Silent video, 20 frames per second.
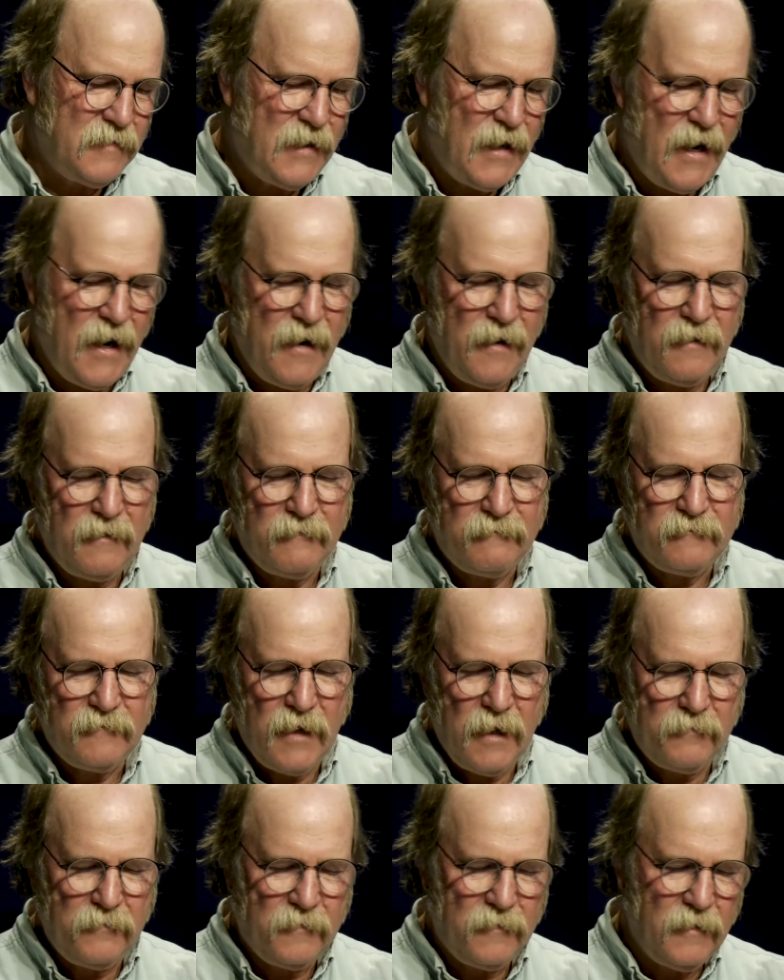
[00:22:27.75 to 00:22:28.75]
tired of
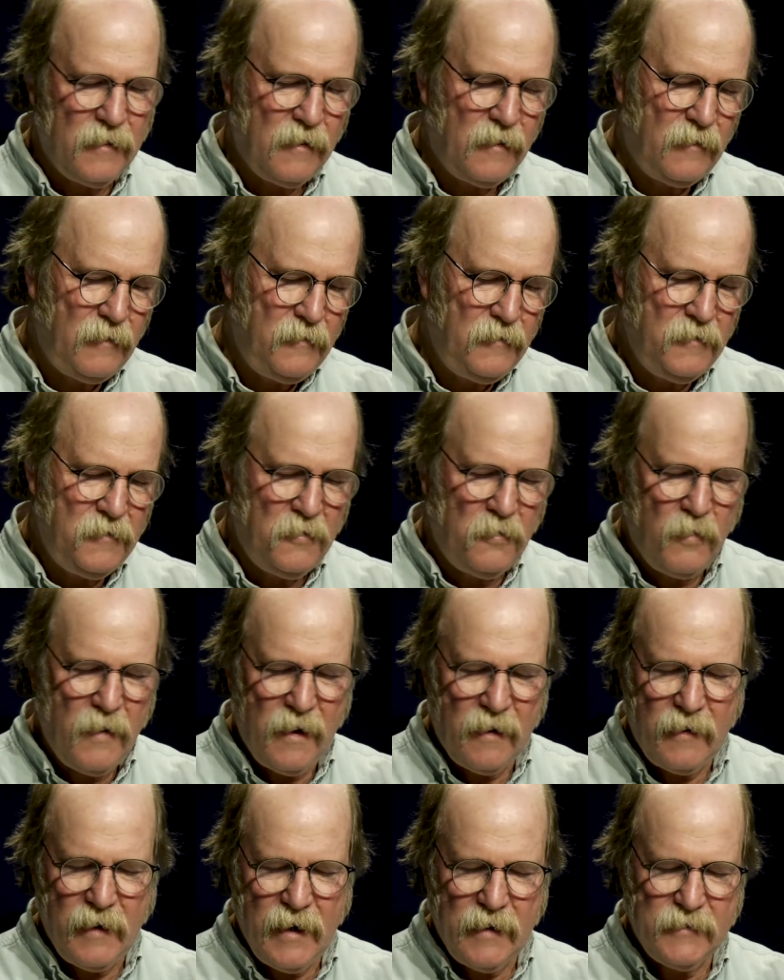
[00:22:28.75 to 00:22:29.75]
rubber and glue,
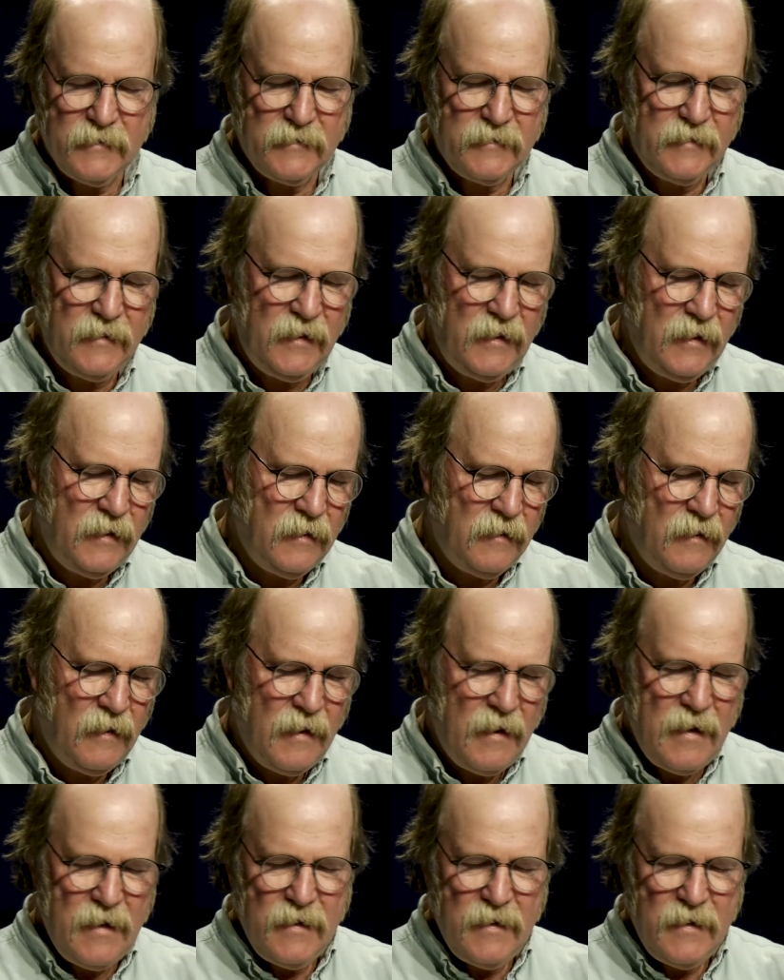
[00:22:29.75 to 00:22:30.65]
warehouse scene,